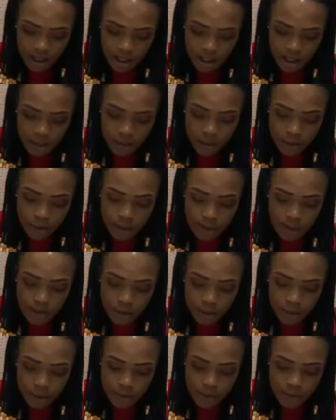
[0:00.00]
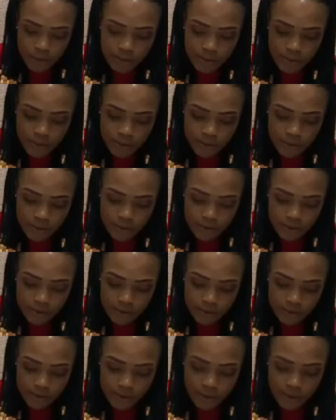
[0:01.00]
They're not going to correspond
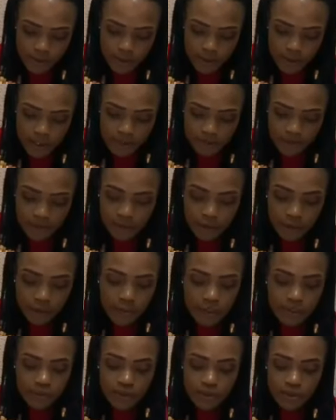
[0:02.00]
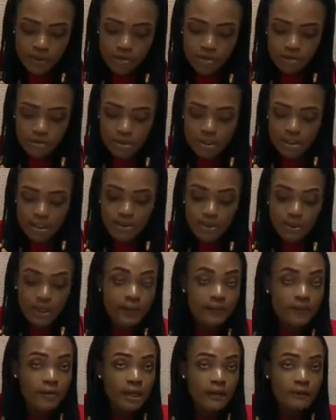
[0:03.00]
to what you have on your menstruation basis. So
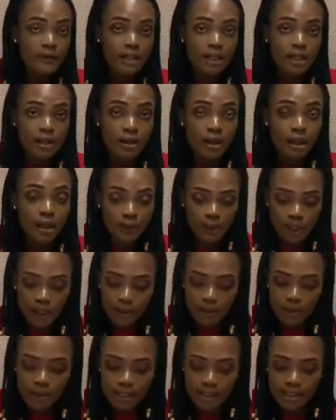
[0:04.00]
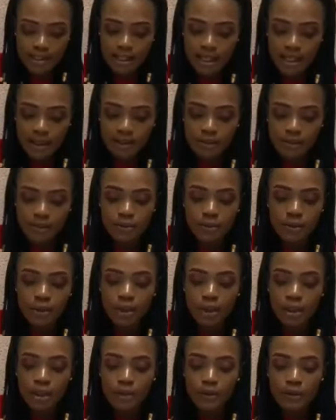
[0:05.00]
if you have an irregular cycle,
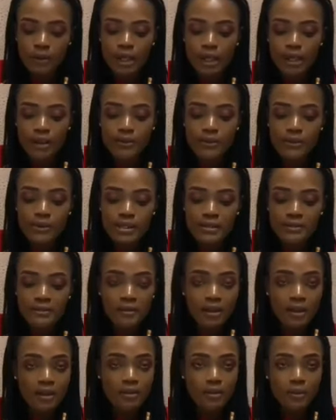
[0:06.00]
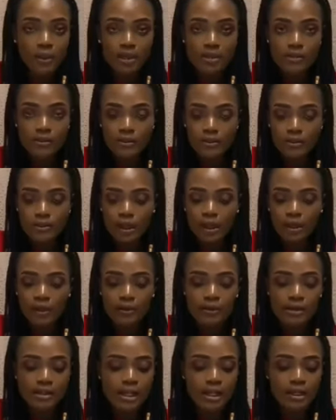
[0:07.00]
you can use different ways to track
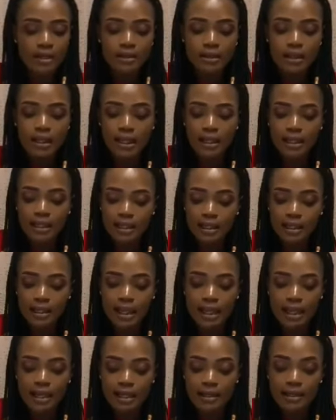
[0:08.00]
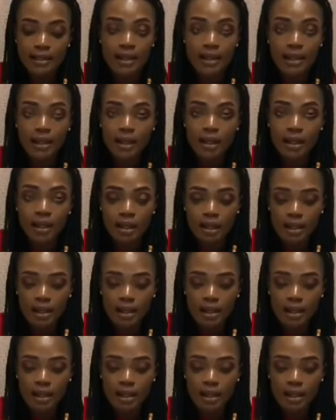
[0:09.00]
your cycle, like calendar.